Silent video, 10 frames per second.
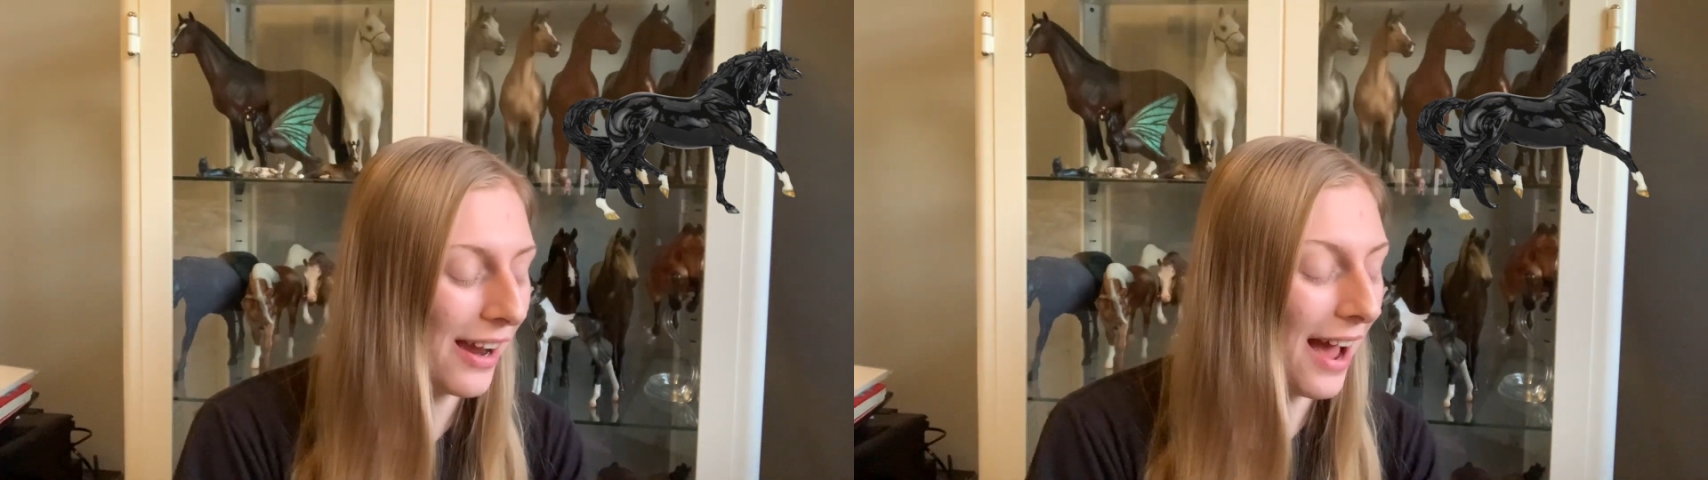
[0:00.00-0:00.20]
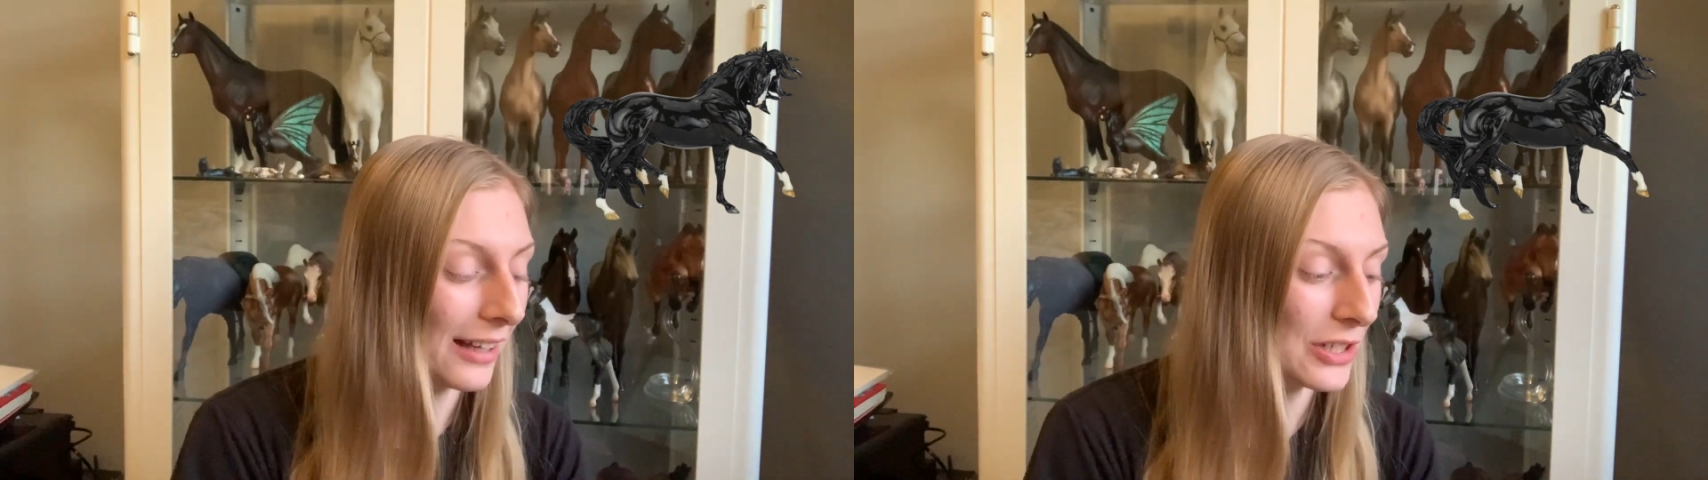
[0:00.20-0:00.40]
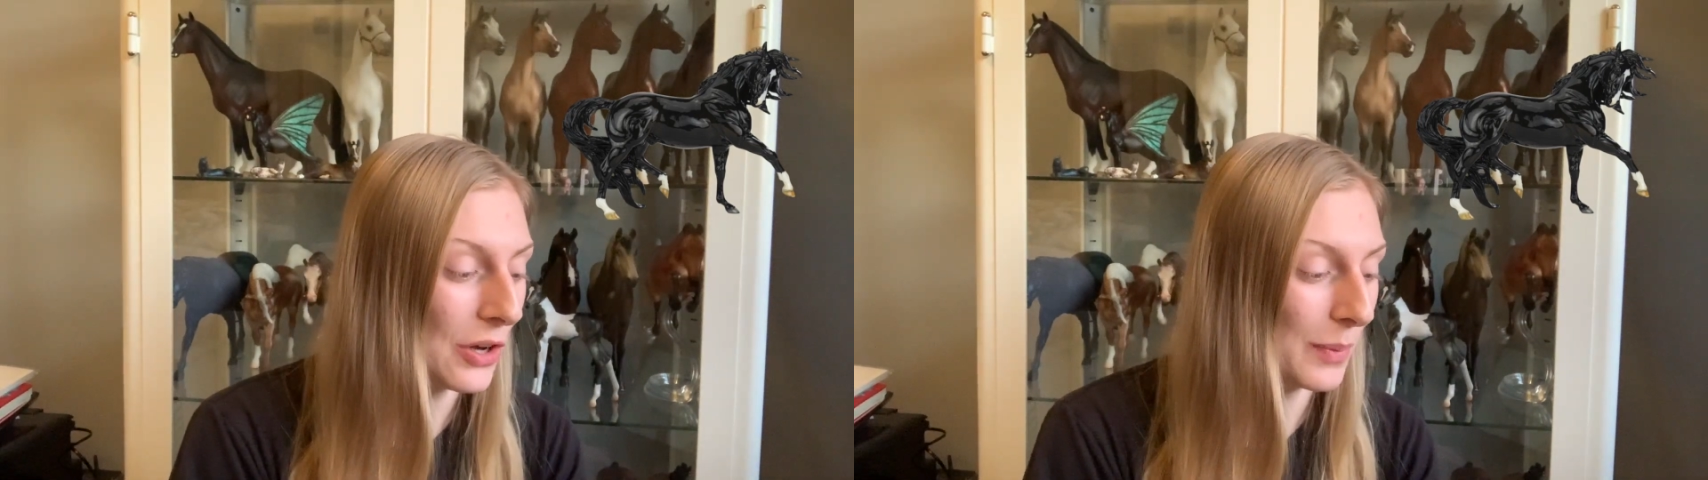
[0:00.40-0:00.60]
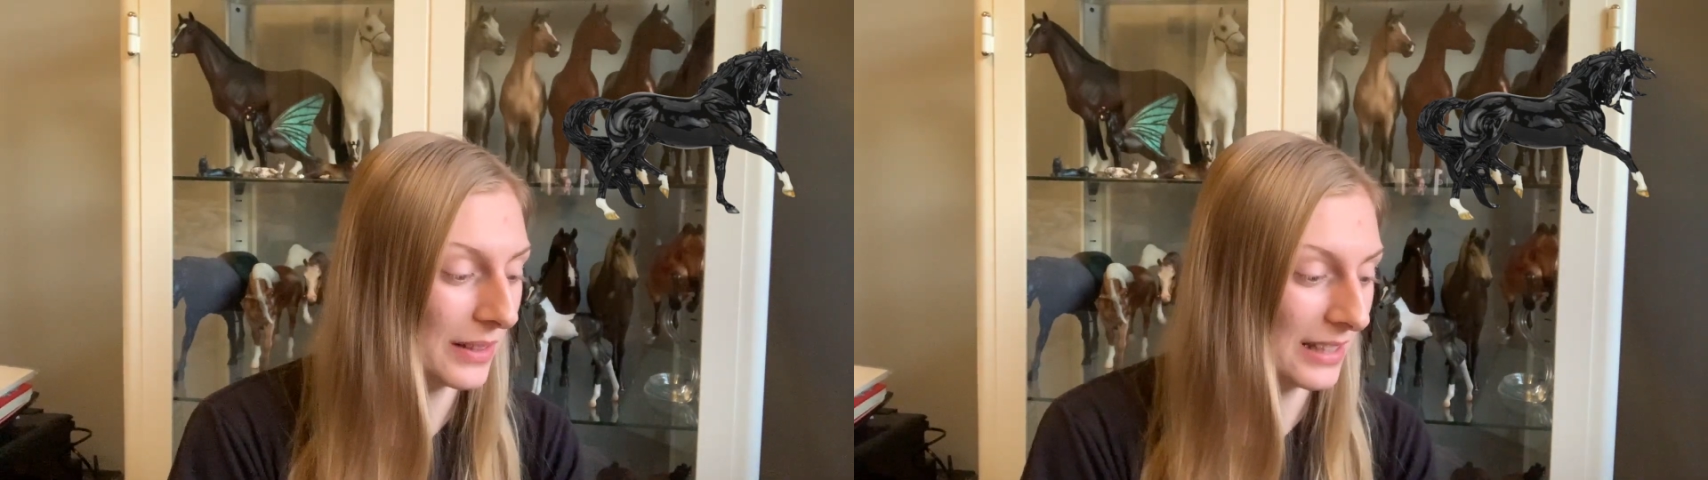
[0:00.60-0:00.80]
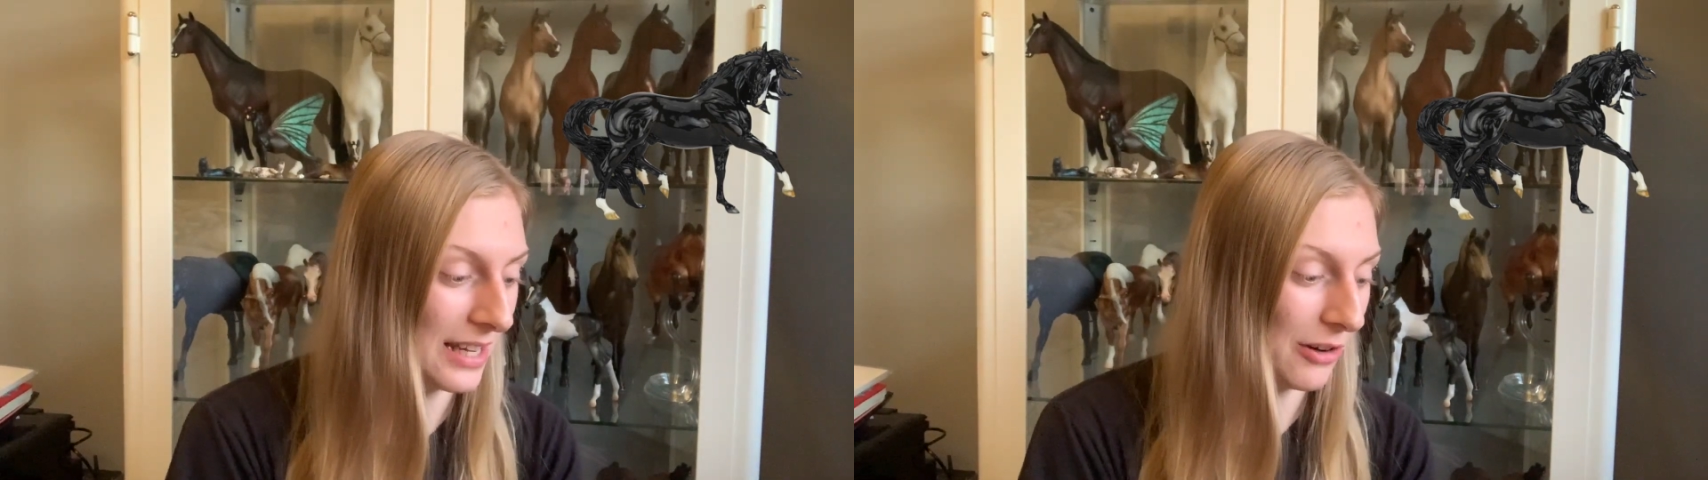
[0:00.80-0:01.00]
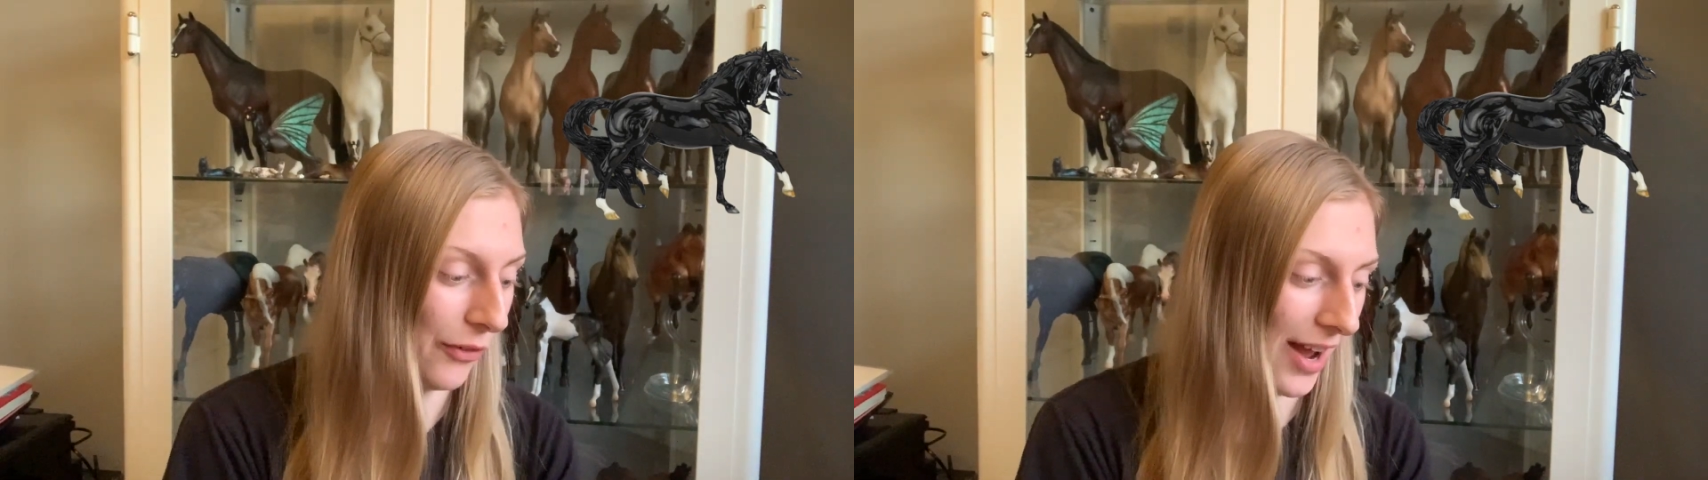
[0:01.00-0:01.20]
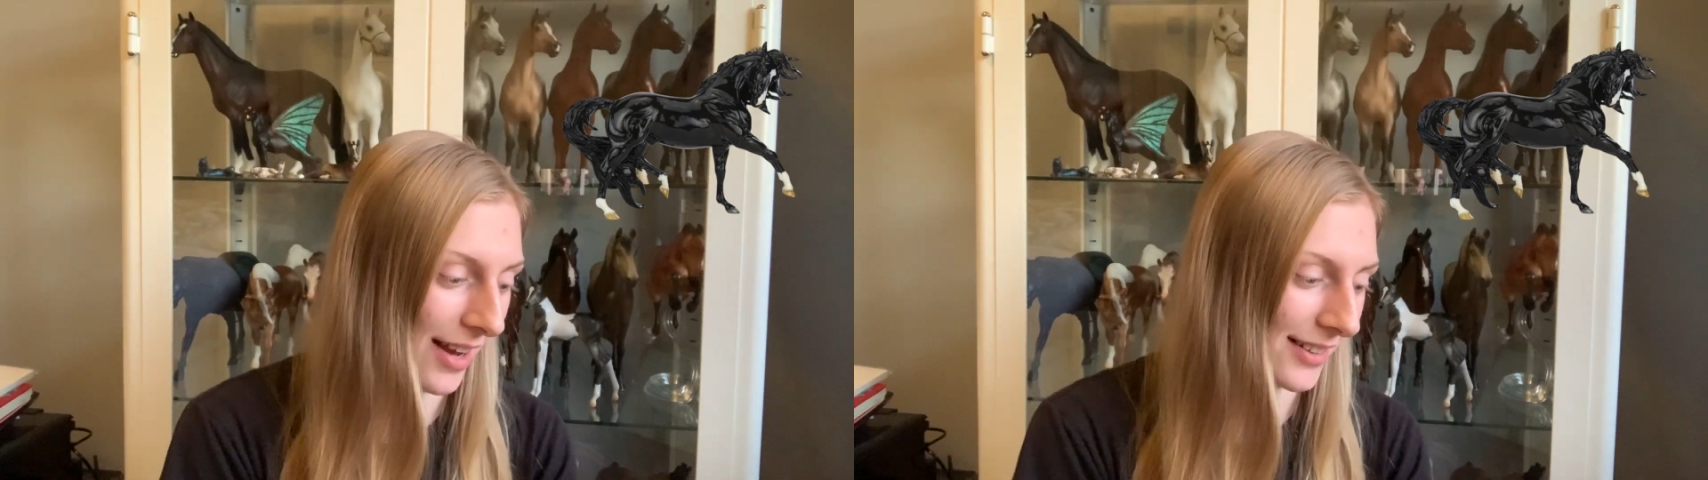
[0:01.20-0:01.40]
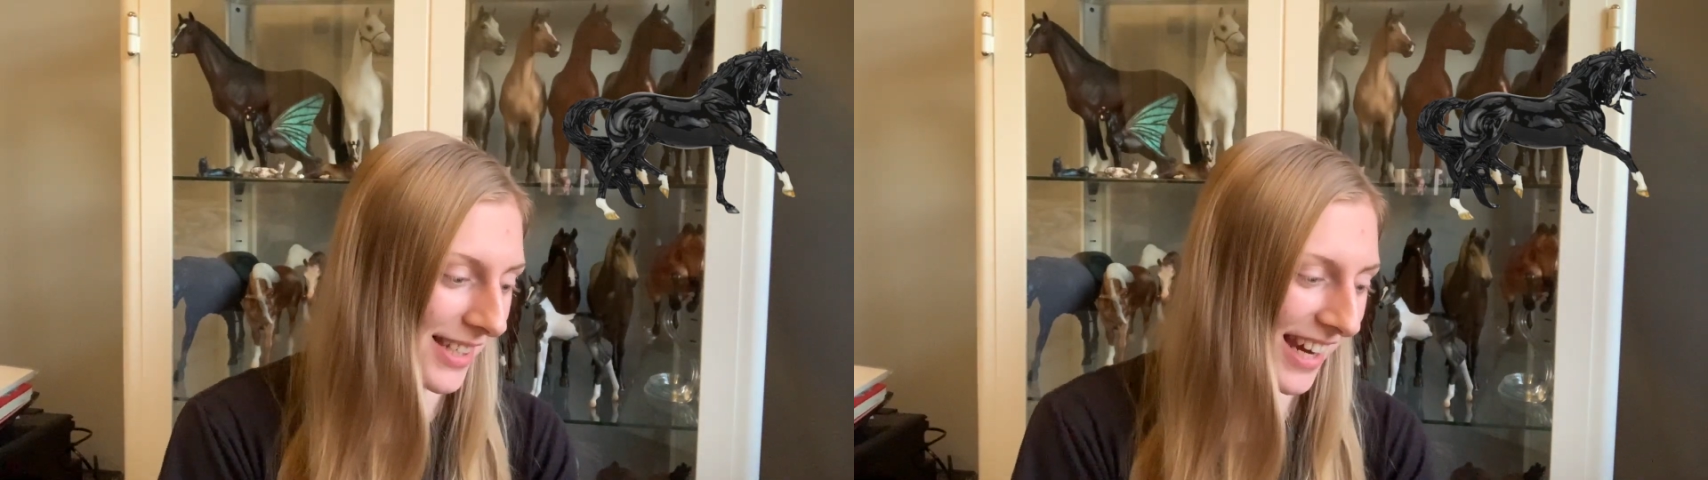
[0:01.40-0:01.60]
anatomically
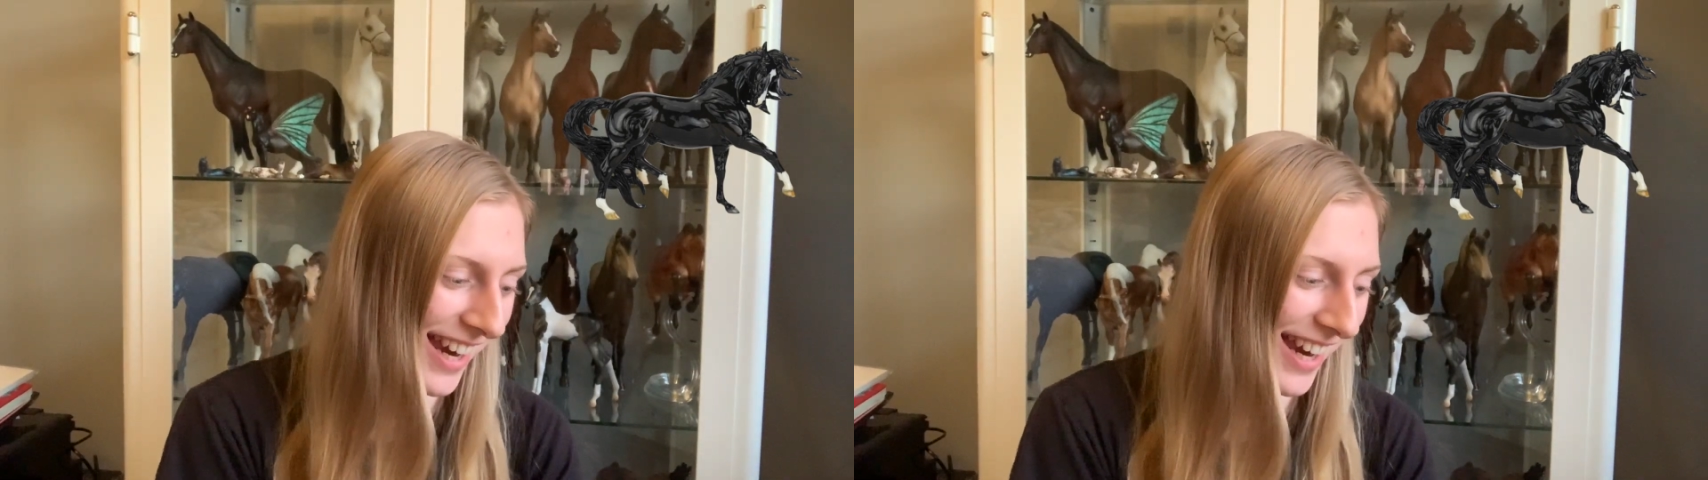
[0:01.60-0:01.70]
correct.